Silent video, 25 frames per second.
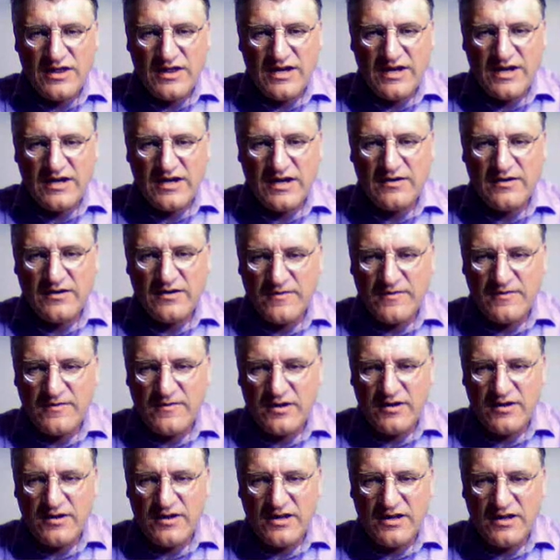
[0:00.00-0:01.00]
thing
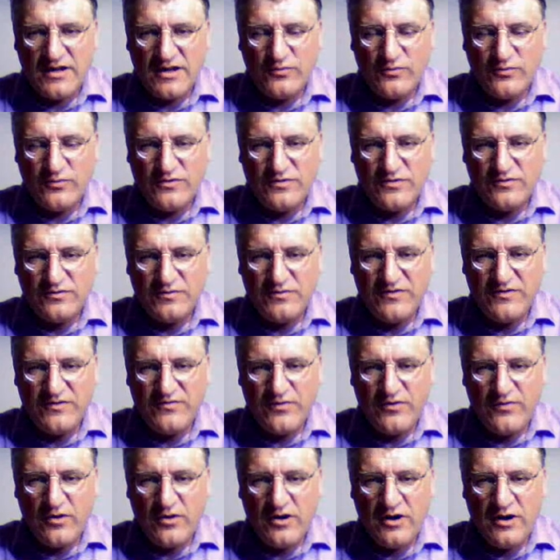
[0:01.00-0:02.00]
that we used
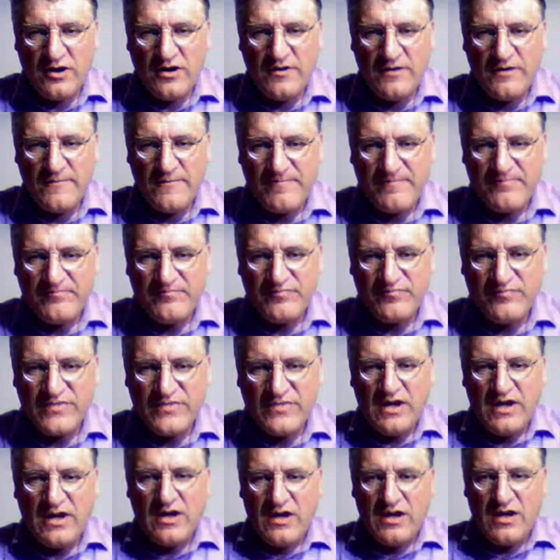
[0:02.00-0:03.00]
before
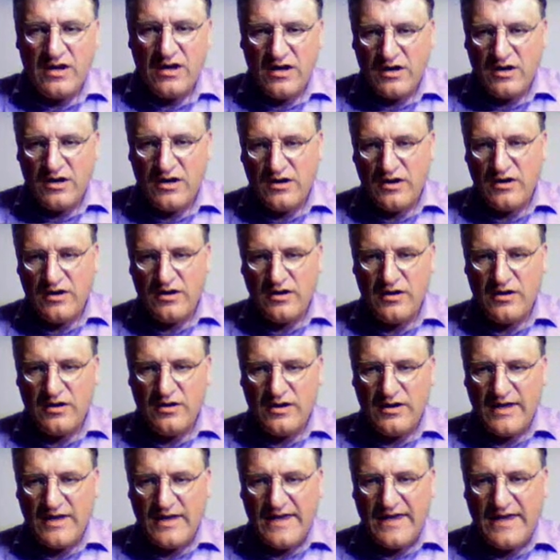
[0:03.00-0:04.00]

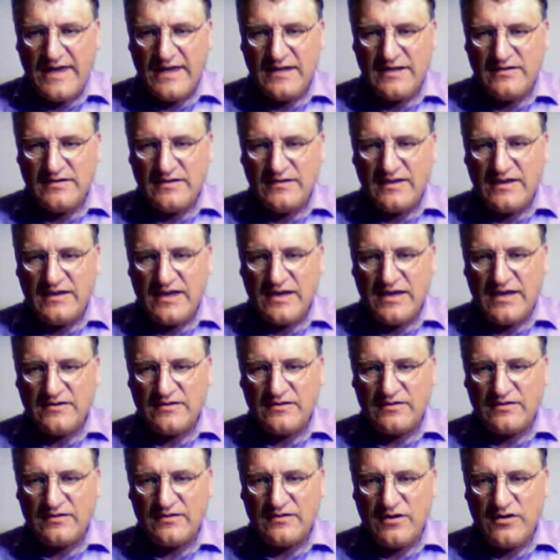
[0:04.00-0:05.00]
and
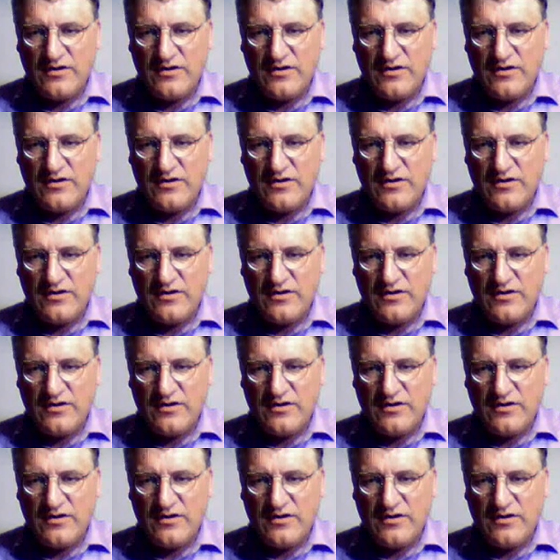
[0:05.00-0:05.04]
get